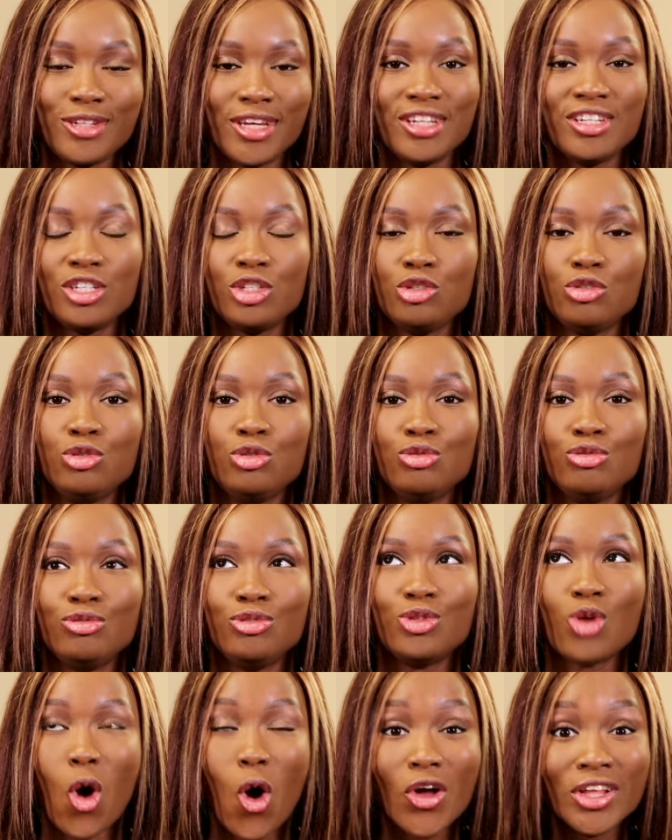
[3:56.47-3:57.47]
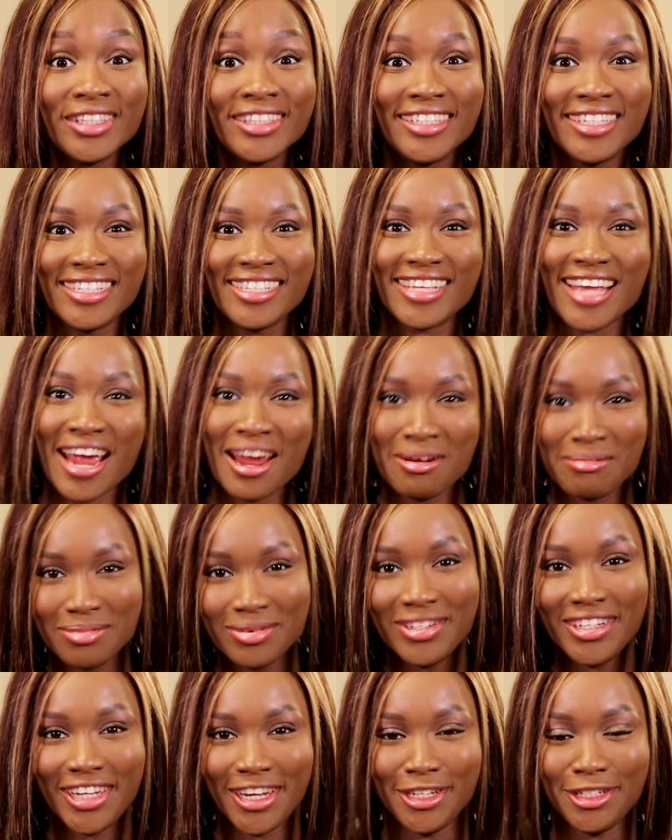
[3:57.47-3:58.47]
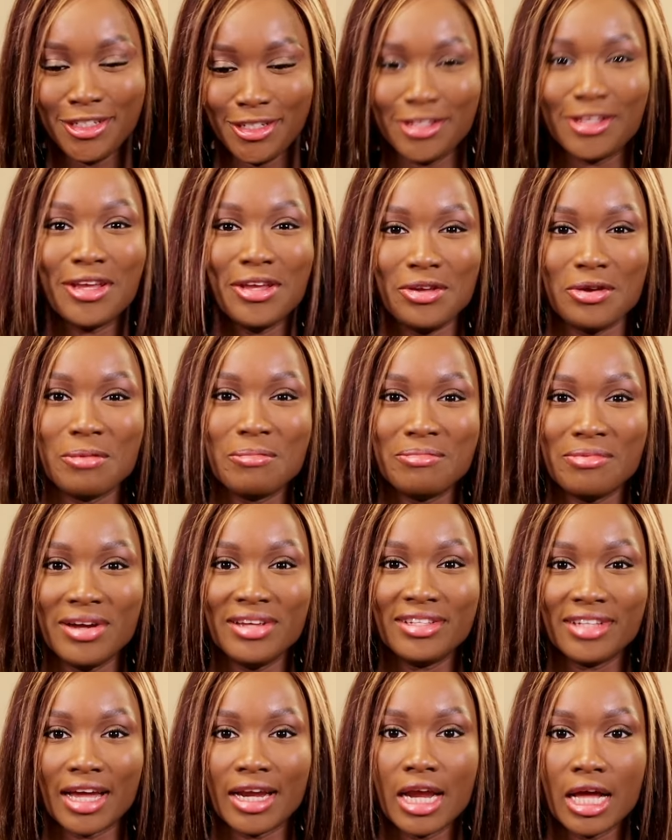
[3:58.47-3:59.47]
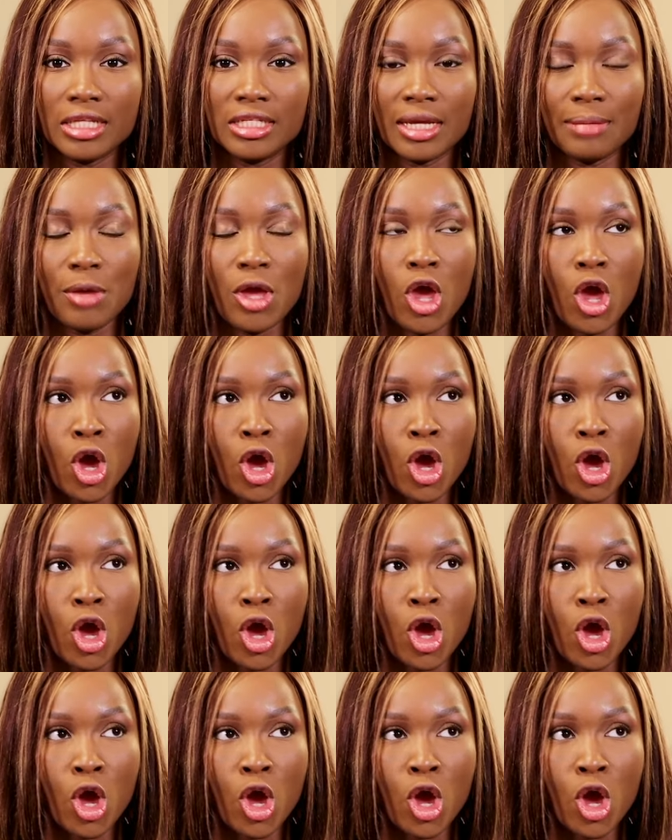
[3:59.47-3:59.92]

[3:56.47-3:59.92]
changes, undesirable changes in your breast at that time.